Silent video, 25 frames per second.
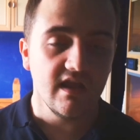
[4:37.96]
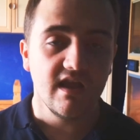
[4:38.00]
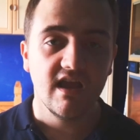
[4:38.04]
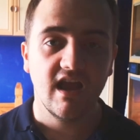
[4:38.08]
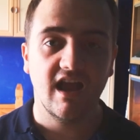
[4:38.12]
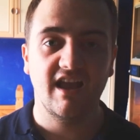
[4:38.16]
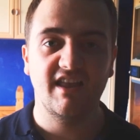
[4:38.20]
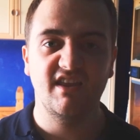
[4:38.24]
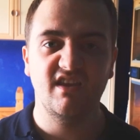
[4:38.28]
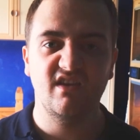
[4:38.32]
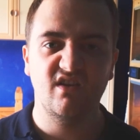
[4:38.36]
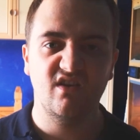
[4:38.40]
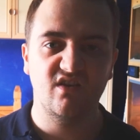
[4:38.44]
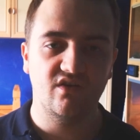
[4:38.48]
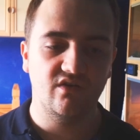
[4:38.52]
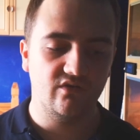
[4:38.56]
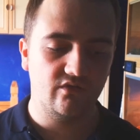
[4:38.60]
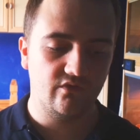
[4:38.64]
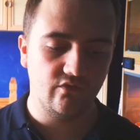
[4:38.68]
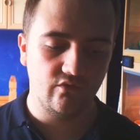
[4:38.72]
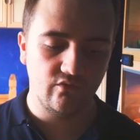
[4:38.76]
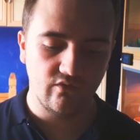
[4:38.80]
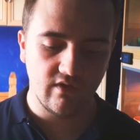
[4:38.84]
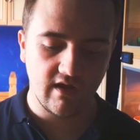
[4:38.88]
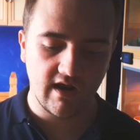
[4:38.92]
And you're going
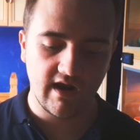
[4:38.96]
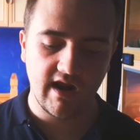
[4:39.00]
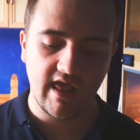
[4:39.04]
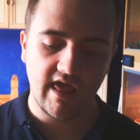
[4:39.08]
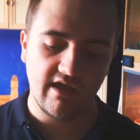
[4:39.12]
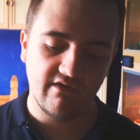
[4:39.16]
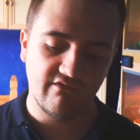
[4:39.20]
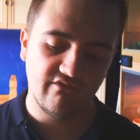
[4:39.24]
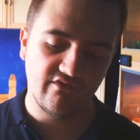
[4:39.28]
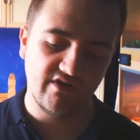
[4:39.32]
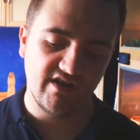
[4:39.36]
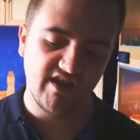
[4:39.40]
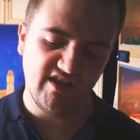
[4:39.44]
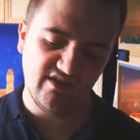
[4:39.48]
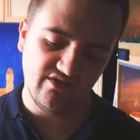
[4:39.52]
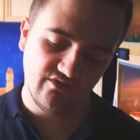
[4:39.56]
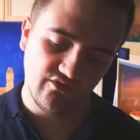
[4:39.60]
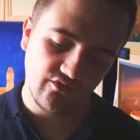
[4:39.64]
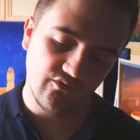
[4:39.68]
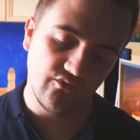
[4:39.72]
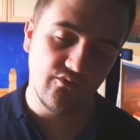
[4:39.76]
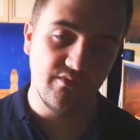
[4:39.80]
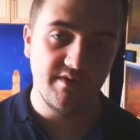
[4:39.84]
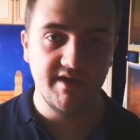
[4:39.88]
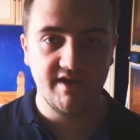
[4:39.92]
to do that every
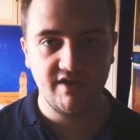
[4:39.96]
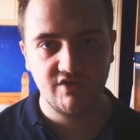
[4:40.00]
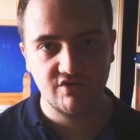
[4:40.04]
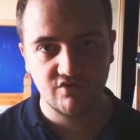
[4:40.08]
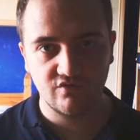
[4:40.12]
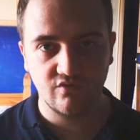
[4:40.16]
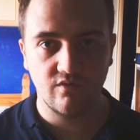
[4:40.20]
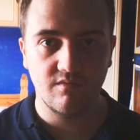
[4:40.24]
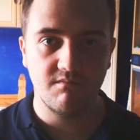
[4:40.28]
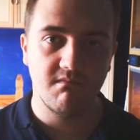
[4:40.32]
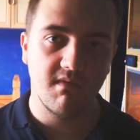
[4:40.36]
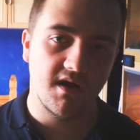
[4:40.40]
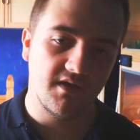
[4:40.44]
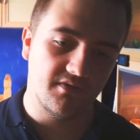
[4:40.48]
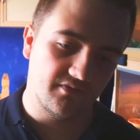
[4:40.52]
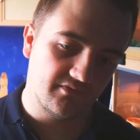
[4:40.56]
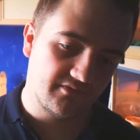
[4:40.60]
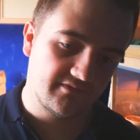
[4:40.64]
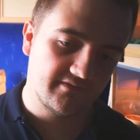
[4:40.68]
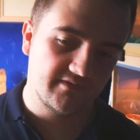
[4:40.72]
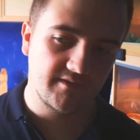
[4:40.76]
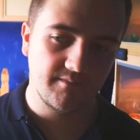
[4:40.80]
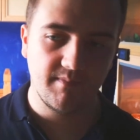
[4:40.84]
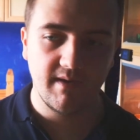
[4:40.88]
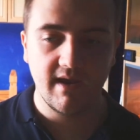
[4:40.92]
2 weeks to a
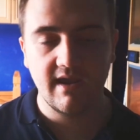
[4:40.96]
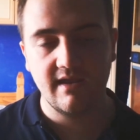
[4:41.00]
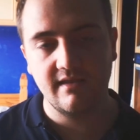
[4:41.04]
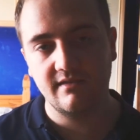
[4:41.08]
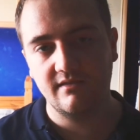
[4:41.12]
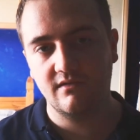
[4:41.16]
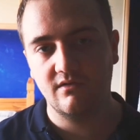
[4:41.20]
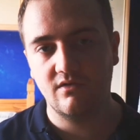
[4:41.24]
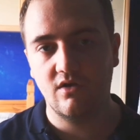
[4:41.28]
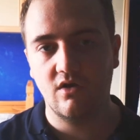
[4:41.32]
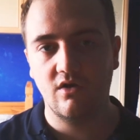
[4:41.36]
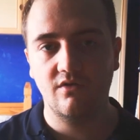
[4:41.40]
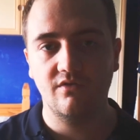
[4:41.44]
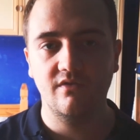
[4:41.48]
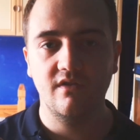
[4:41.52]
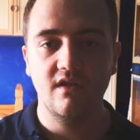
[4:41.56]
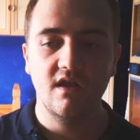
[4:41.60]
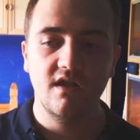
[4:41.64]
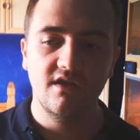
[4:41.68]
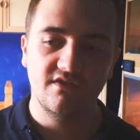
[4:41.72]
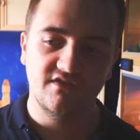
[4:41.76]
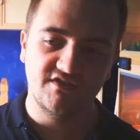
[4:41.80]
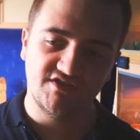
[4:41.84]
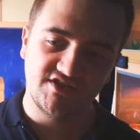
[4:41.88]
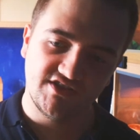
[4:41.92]
month, depending on
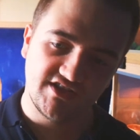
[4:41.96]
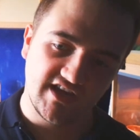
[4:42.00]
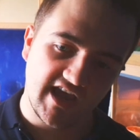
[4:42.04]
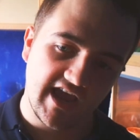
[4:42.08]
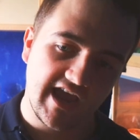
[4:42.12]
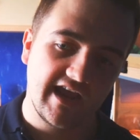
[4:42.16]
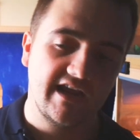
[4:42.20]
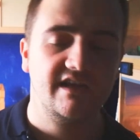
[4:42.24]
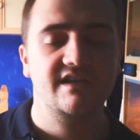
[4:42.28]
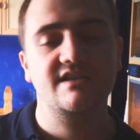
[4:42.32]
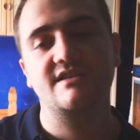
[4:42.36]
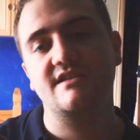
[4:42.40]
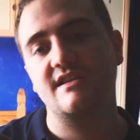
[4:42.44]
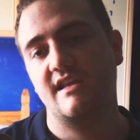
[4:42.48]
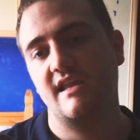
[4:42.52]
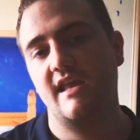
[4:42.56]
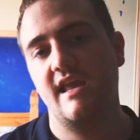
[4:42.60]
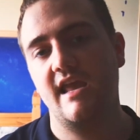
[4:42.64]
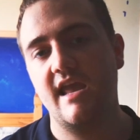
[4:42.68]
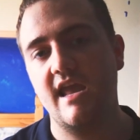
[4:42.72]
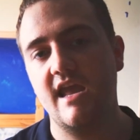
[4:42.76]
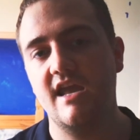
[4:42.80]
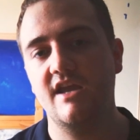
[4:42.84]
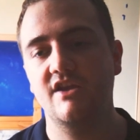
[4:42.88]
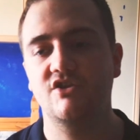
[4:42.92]
the sex,
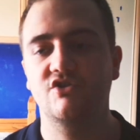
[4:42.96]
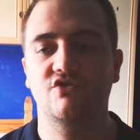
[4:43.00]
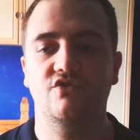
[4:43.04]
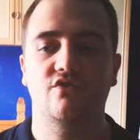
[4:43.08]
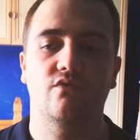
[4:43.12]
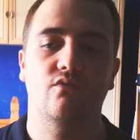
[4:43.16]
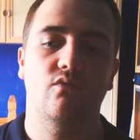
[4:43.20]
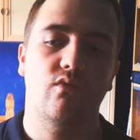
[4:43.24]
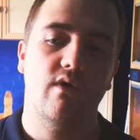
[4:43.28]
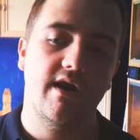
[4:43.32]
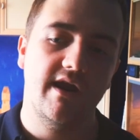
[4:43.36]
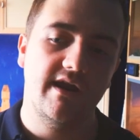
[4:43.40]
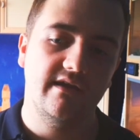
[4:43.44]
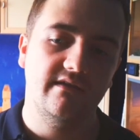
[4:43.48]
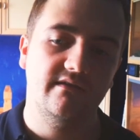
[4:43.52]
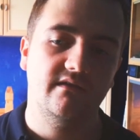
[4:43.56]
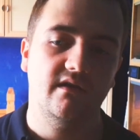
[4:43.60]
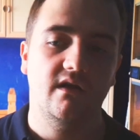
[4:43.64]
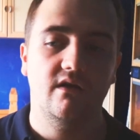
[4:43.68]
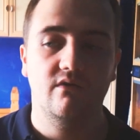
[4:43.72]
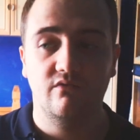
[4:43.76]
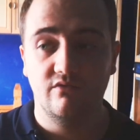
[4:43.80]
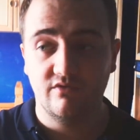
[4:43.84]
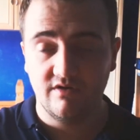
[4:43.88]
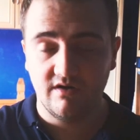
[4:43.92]
the age, the weight,
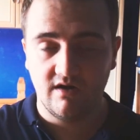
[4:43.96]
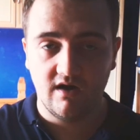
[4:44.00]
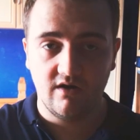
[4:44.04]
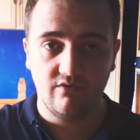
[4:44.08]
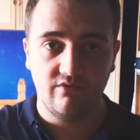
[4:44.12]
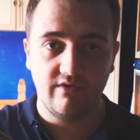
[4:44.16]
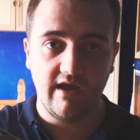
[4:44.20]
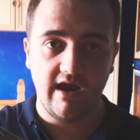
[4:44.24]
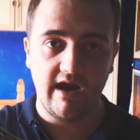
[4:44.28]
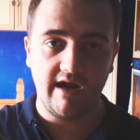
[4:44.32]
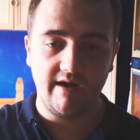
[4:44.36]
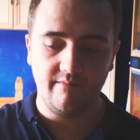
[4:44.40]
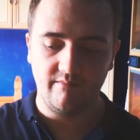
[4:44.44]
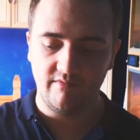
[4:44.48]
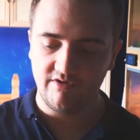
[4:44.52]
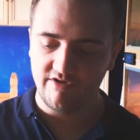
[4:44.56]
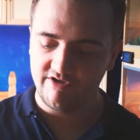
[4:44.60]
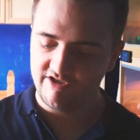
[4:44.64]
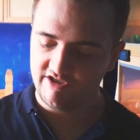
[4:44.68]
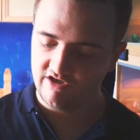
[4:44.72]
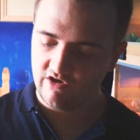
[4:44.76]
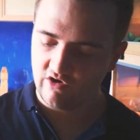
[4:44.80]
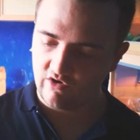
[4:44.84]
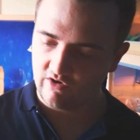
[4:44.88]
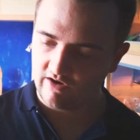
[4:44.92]
how the animal
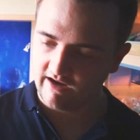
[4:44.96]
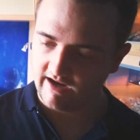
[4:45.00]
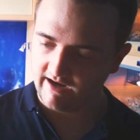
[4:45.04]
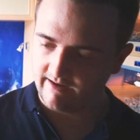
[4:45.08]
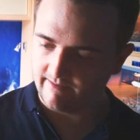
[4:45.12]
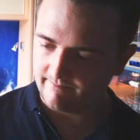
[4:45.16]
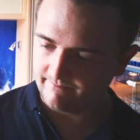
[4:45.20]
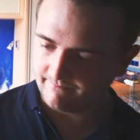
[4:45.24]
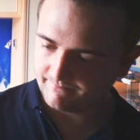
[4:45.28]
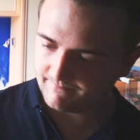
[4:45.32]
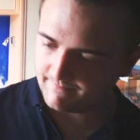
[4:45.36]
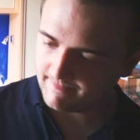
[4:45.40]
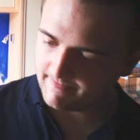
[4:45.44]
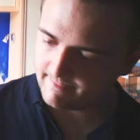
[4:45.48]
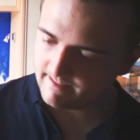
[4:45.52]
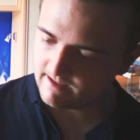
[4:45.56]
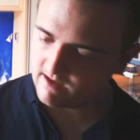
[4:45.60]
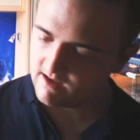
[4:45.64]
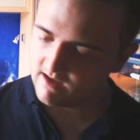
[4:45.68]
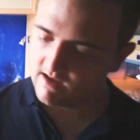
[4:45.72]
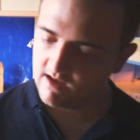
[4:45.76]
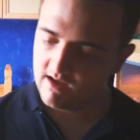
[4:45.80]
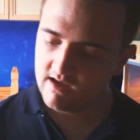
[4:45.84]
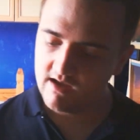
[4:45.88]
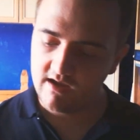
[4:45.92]
is looking.
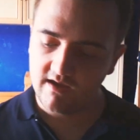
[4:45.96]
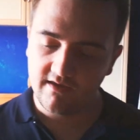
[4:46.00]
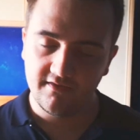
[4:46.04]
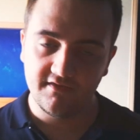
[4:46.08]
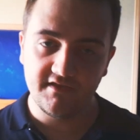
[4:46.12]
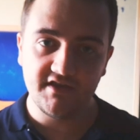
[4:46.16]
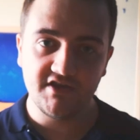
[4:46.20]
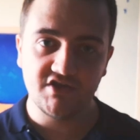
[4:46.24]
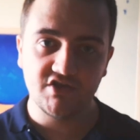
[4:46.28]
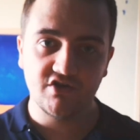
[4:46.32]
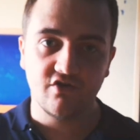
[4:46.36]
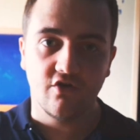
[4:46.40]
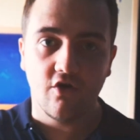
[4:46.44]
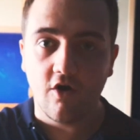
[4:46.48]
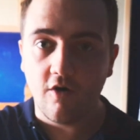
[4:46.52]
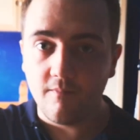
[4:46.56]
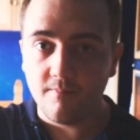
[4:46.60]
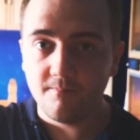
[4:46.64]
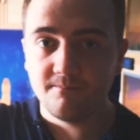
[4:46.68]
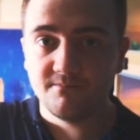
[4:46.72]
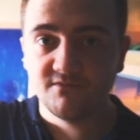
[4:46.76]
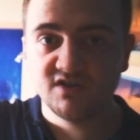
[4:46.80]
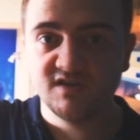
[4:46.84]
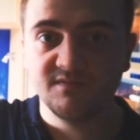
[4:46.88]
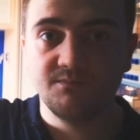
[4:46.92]
These are not
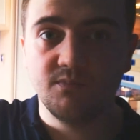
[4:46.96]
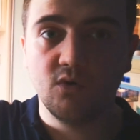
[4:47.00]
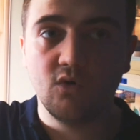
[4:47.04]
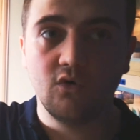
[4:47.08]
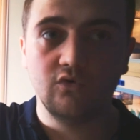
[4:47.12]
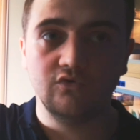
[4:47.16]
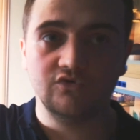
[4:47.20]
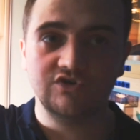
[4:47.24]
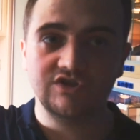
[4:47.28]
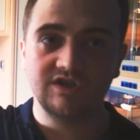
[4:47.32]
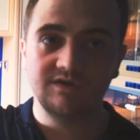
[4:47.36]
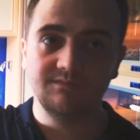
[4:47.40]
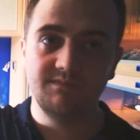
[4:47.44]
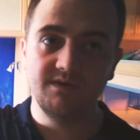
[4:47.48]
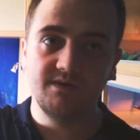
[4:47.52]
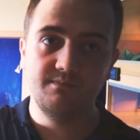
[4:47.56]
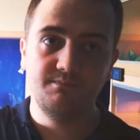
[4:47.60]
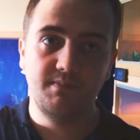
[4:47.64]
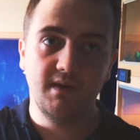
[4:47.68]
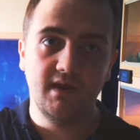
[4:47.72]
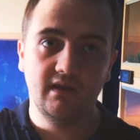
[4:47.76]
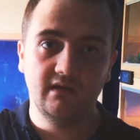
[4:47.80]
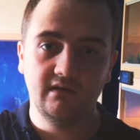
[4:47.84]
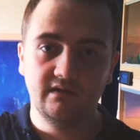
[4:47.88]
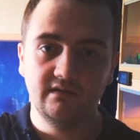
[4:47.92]
supposed to be
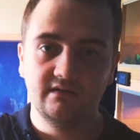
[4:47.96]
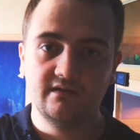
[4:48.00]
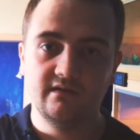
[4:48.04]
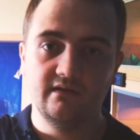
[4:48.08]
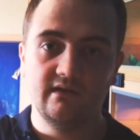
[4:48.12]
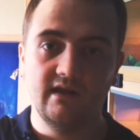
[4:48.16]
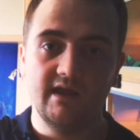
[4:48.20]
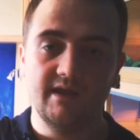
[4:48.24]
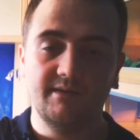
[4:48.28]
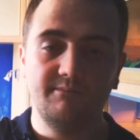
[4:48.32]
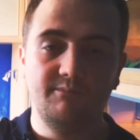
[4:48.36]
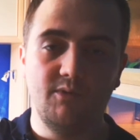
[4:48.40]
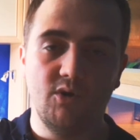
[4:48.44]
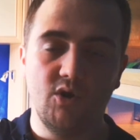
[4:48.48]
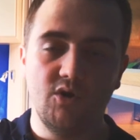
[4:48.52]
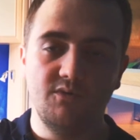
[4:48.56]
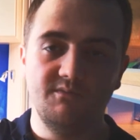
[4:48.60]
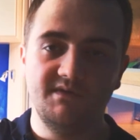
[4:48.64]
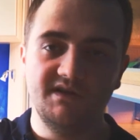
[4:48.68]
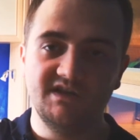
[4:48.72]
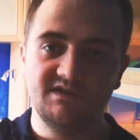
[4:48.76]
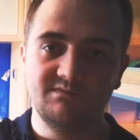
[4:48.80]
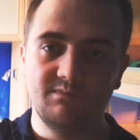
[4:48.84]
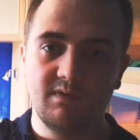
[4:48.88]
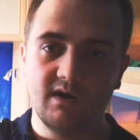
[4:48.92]
built like
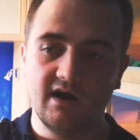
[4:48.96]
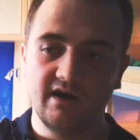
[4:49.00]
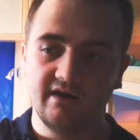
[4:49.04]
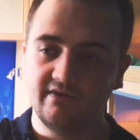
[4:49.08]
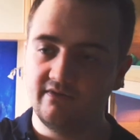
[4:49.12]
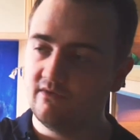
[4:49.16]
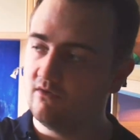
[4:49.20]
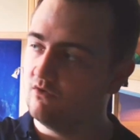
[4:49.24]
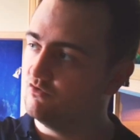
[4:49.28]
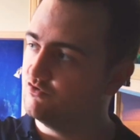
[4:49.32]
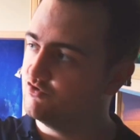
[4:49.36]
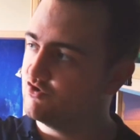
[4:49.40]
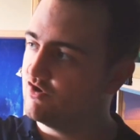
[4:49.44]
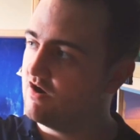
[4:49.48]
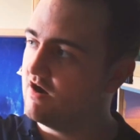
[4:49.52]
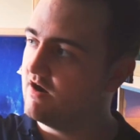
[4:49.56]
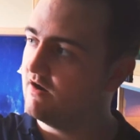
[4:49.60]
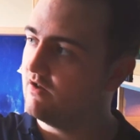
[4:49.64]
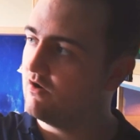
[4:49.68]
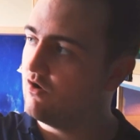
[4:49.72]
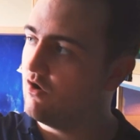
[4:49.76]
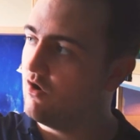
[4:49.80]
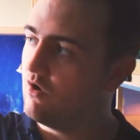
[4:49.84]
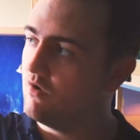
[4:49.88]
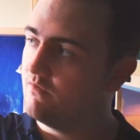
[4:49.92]
Burmese pythons or
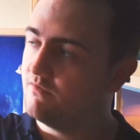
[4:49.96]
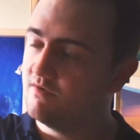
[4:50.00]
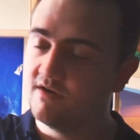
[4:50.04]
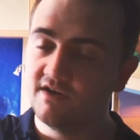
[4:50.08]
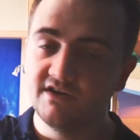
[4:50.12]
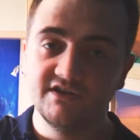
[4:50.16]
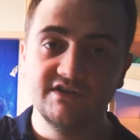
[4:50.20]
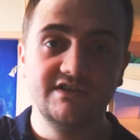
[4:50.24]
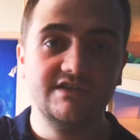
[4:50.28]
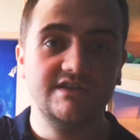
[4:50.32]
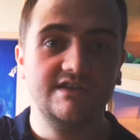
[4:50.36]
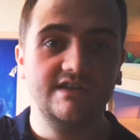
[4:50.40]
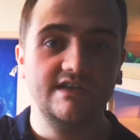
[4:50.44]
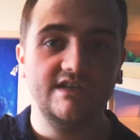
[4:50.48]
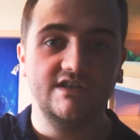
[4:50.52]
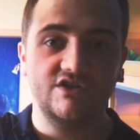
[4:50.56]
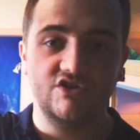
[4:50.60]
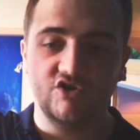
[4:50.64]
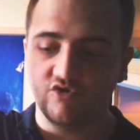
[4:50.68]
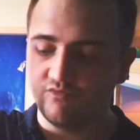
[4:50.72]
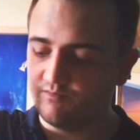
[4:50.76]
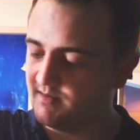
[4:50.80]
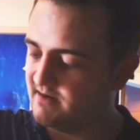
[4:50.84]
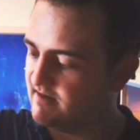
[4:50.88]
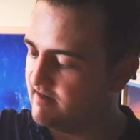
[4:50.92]
anacondas. These
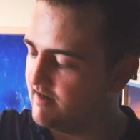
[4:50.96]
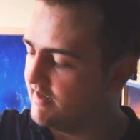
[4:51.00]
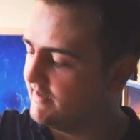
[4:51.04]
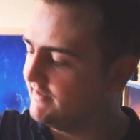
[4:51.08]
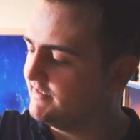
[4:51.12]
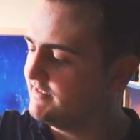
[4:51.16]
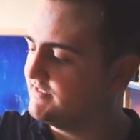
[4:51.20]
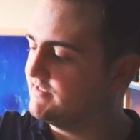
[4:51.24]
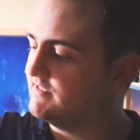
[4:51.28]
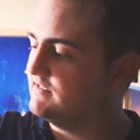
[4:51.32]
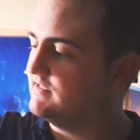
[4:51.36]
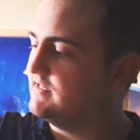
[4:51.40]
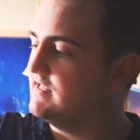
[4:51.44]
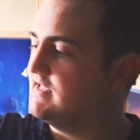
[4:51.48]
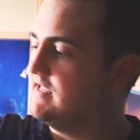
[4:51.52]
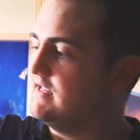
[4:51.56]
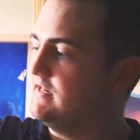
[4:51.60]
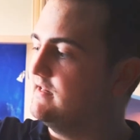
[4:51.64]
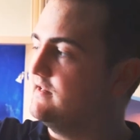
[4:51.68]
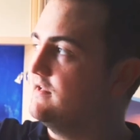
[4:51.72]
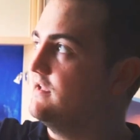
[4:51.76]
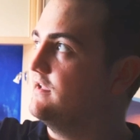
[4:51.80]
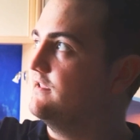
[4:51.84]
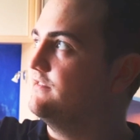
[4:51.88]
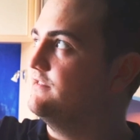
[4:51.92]
should be nice and
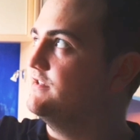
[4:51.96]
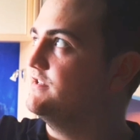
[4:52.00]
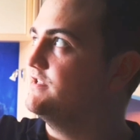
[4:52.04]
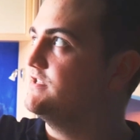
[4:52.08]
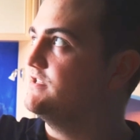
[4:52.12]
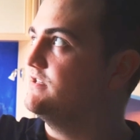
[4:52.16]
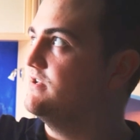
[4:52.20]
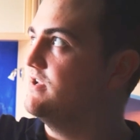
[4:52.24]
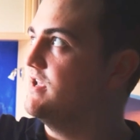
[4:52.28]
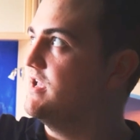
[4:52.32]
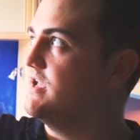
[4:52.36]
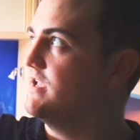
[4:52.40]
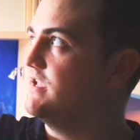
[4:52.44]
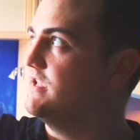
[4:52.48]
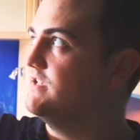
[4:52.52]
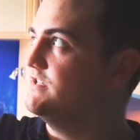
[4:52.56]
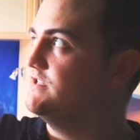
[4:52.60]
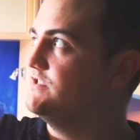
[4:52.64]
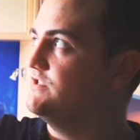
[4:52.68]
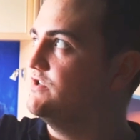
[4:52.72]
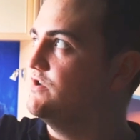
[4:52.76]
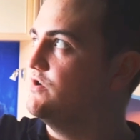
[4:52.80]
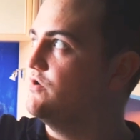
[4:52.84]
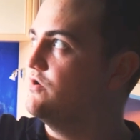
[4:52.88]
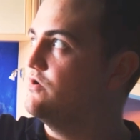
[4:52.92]
lean like this snake is
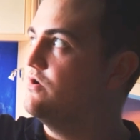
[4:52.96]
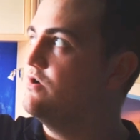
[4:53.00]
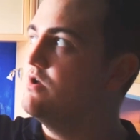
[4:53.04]
here.